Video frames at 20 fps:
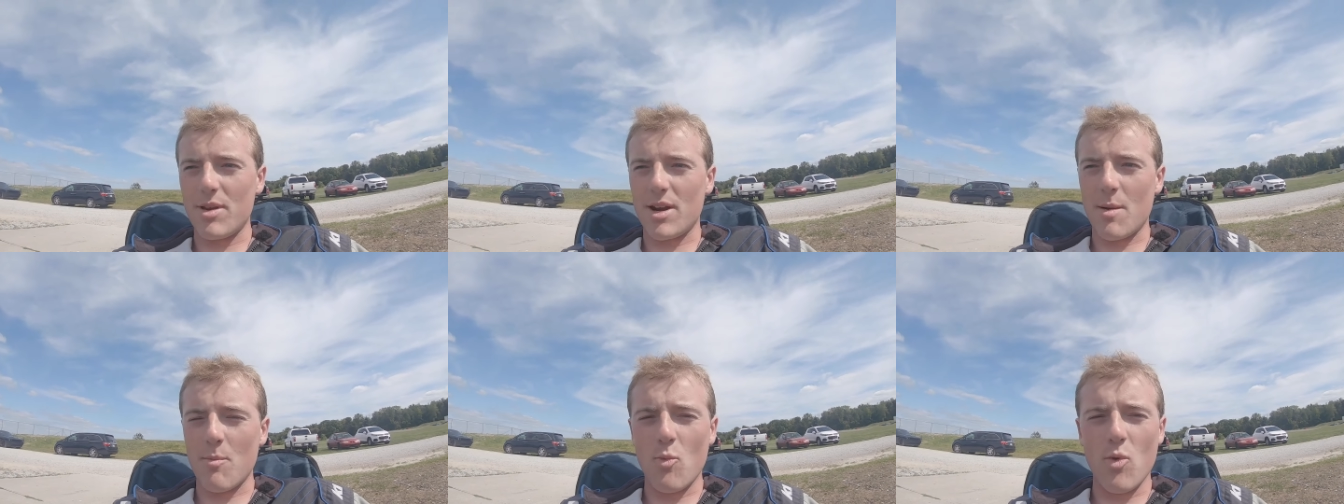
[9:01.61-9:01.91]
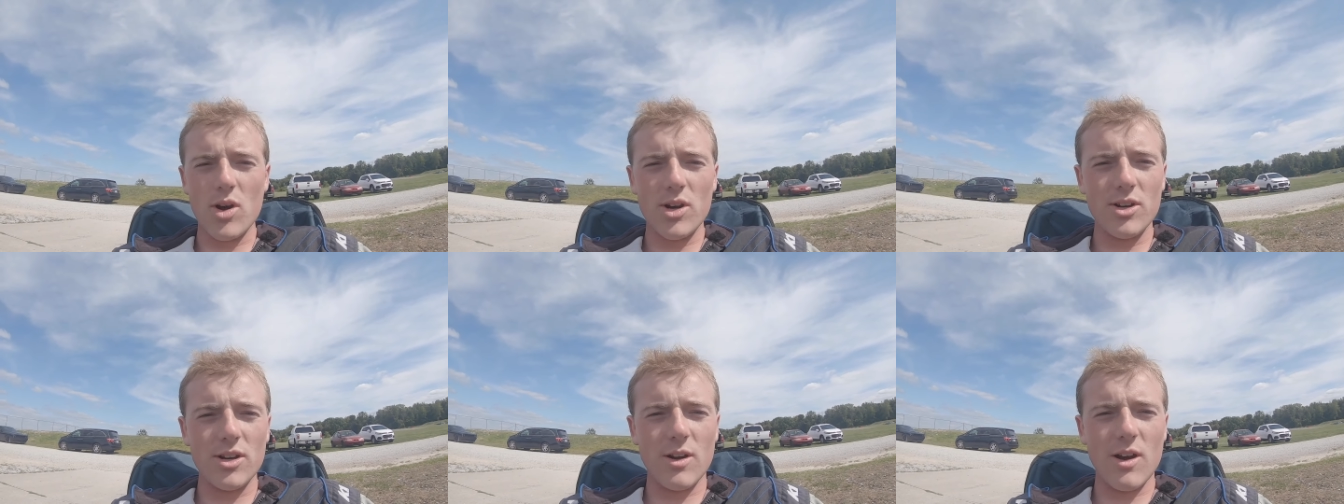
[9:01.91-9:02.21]
and I'm
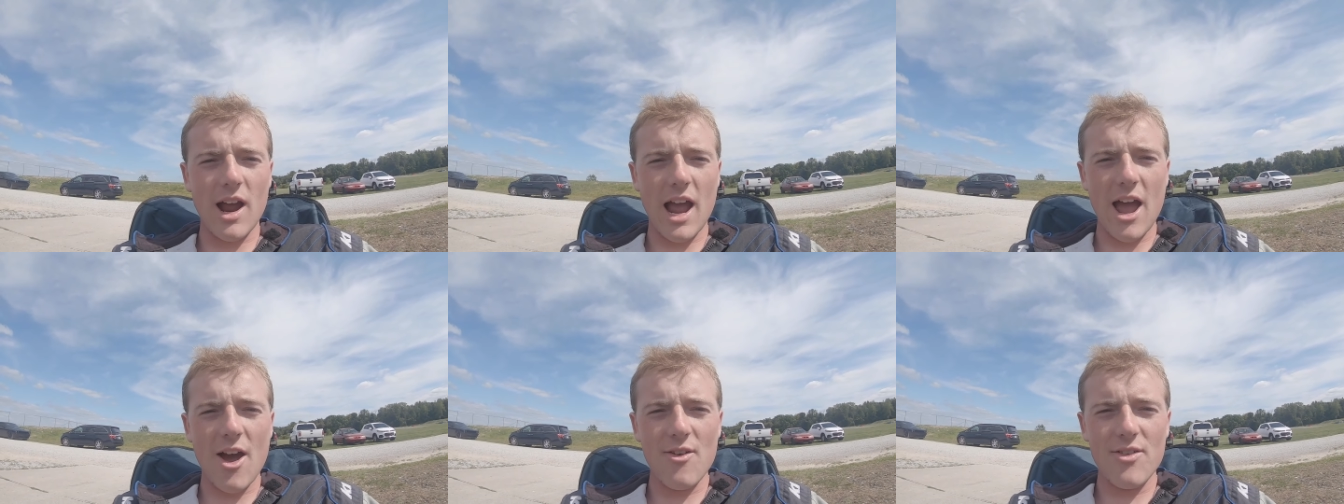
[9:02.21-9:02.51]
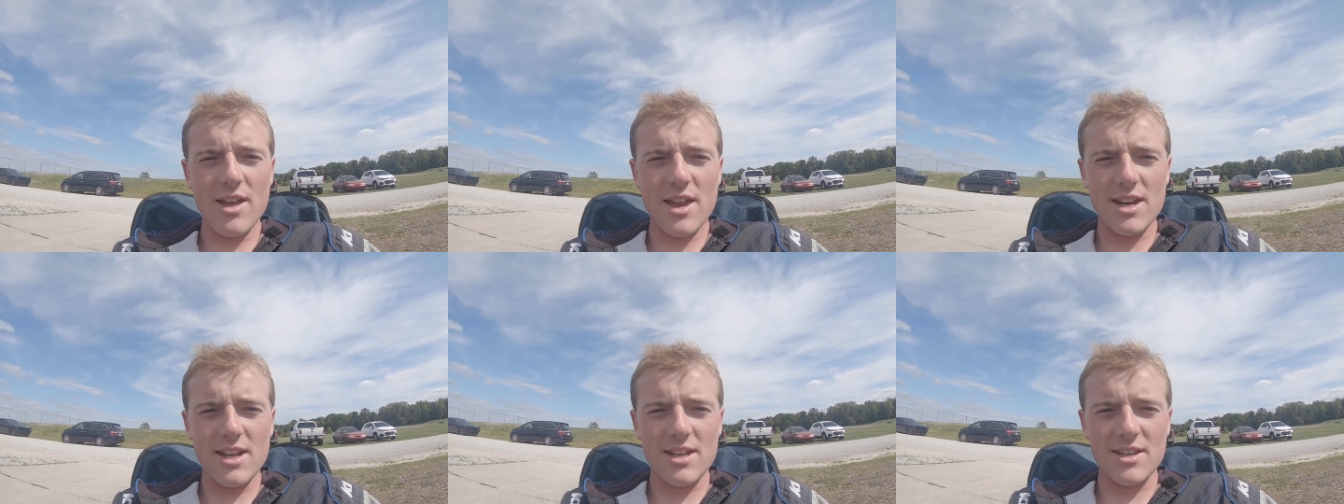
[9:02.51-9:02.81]
wondering
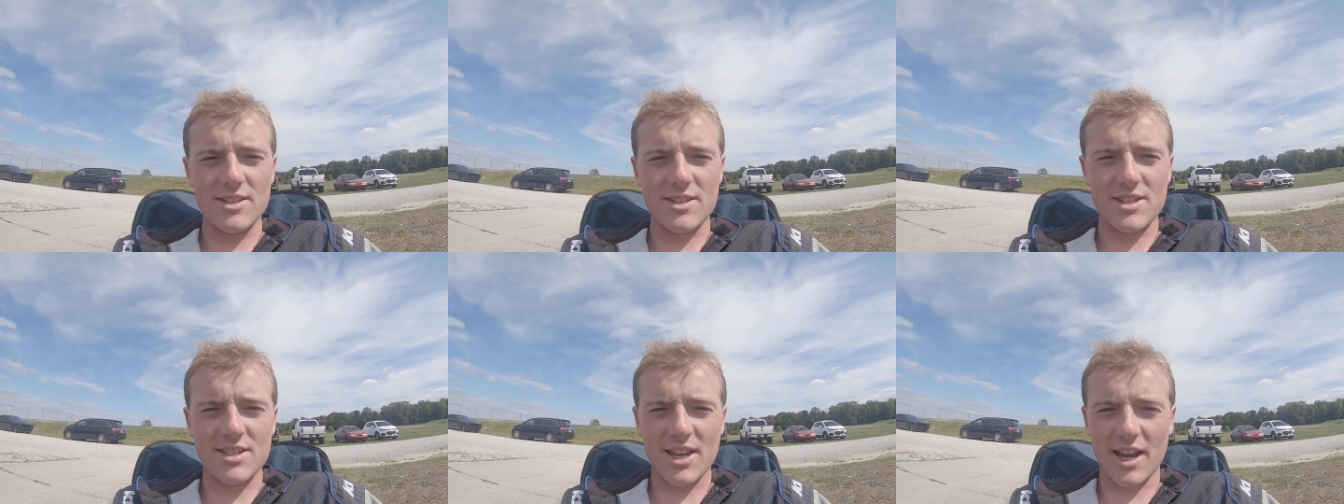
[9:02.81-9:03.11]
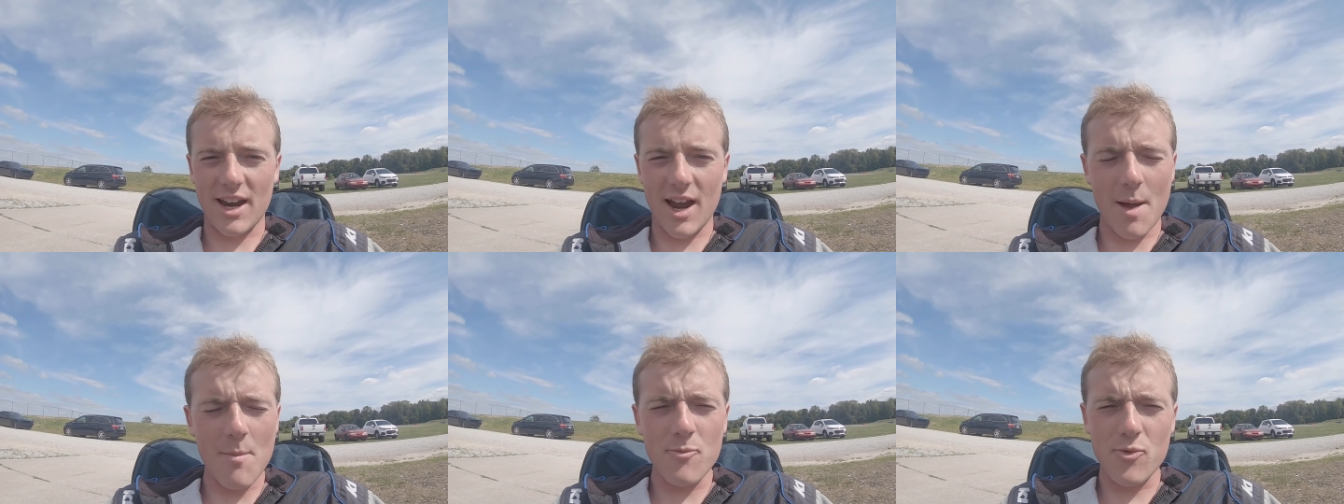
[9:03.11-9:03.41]
how that is, because
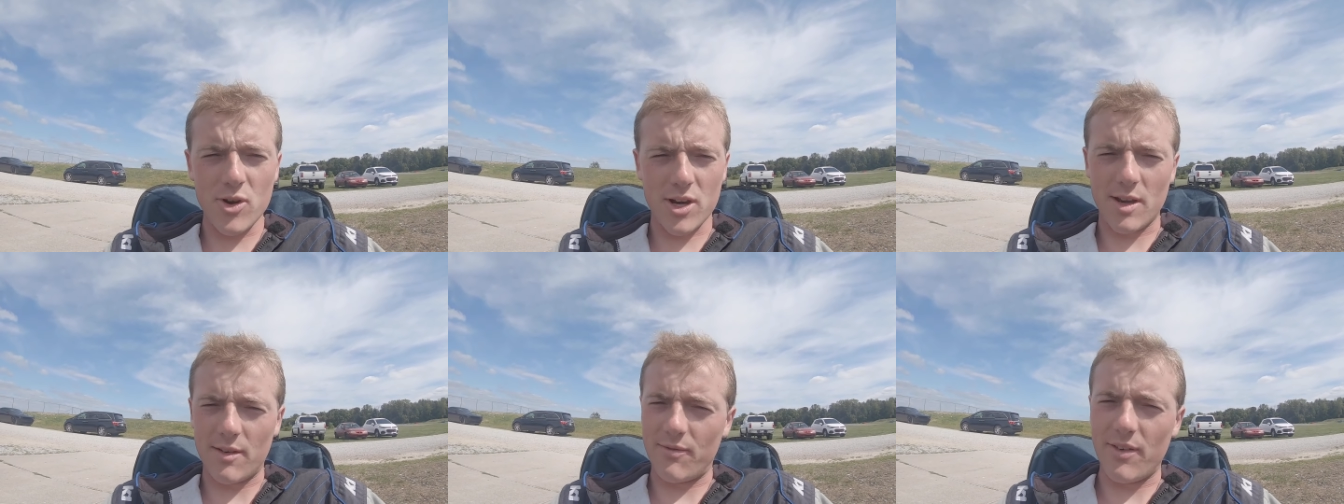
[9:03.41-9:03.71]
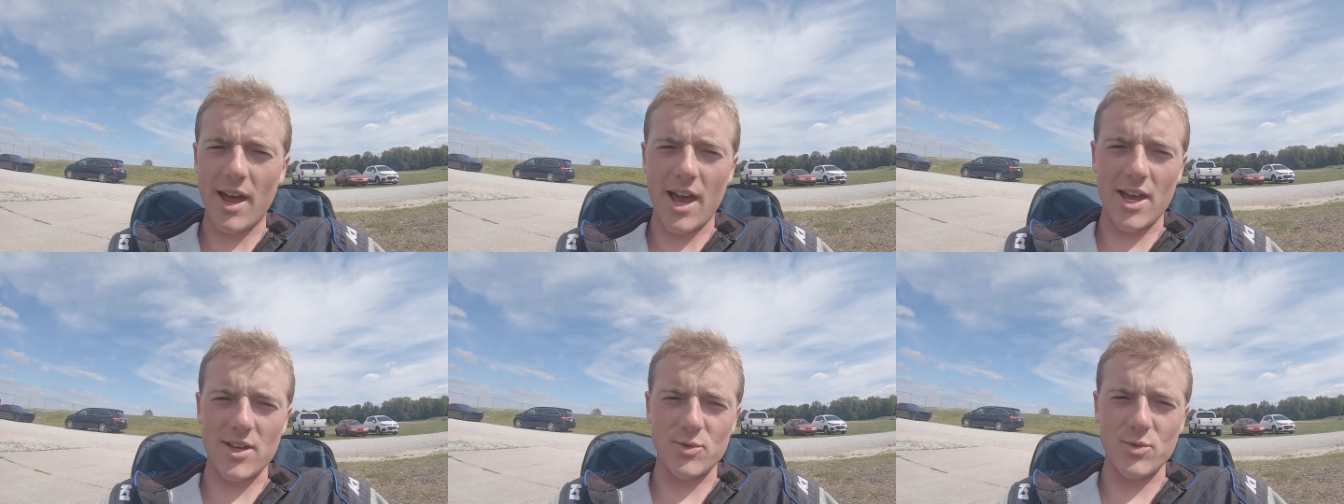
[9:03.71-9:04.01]
like I'm freaking
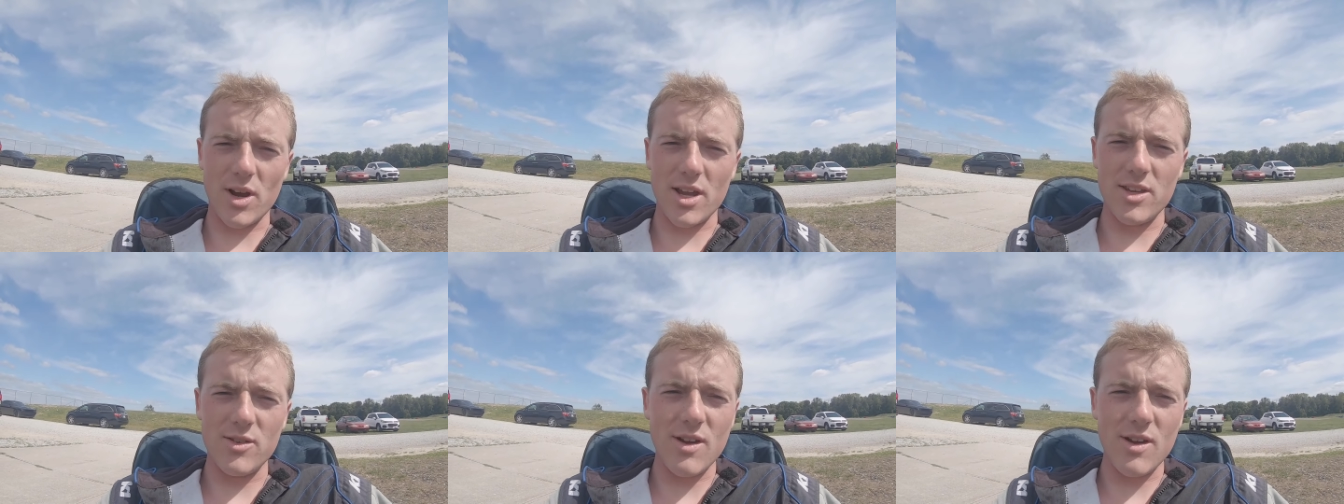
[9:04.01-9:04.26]
fast, right?